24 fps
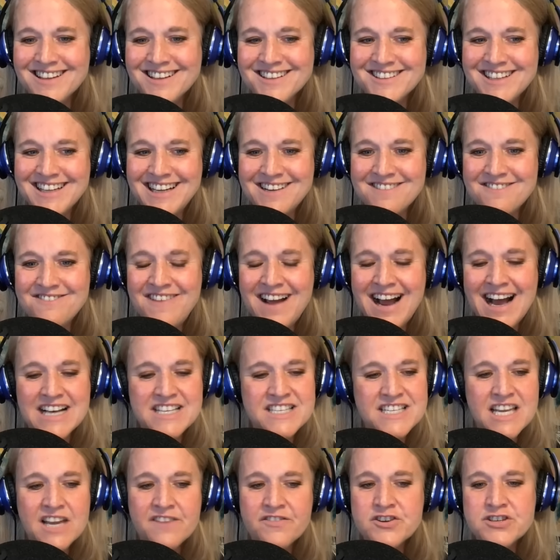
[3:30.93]
the clean
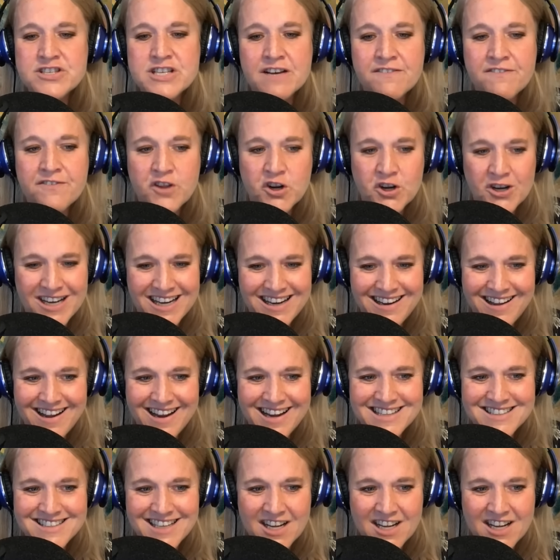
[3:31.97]
fast. Give yourself 30 days.